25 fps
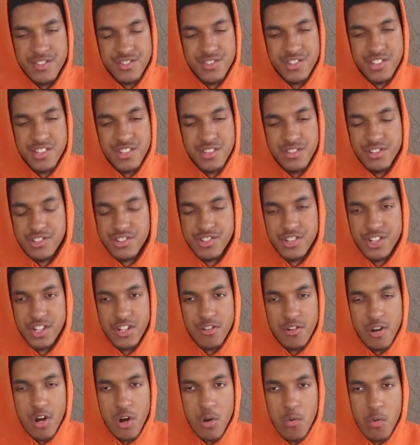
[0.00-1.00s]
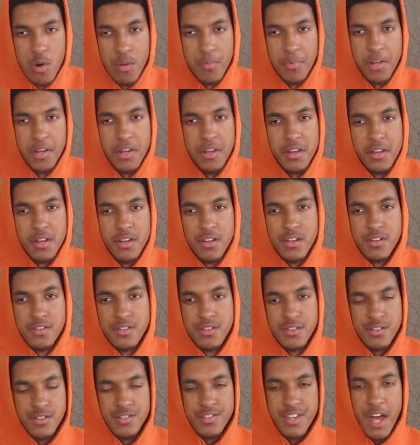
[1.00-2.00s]
She she a grown woman
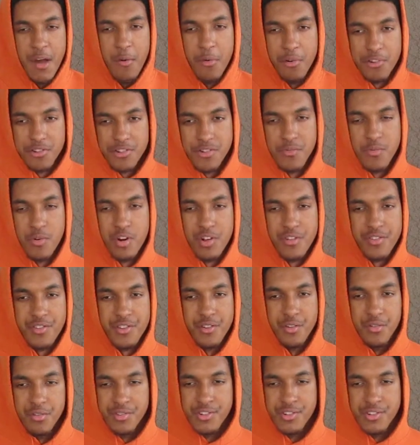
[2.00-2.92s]
say what she wants to.